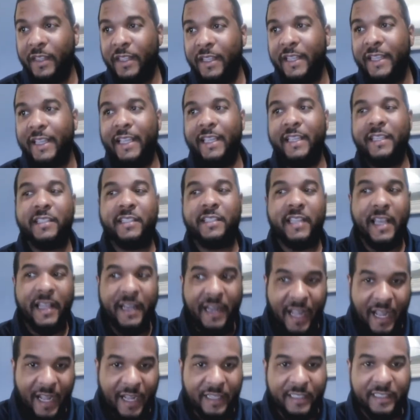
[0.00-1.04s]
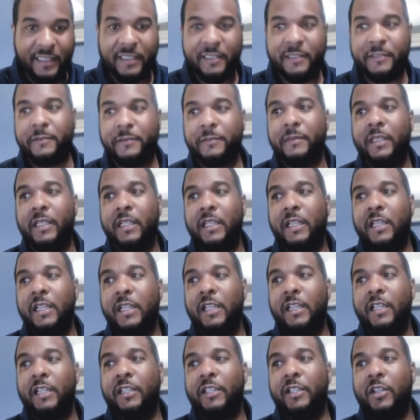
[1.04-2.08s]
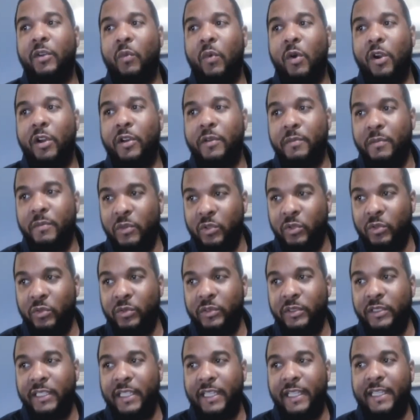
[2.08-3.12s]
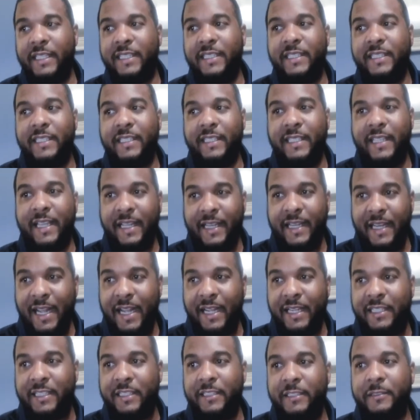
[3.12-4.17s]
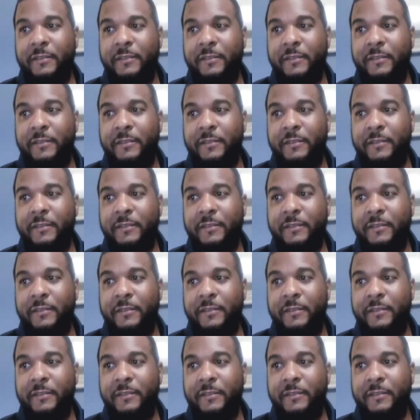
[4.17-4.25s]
is Yarak. The word moon is Yarak.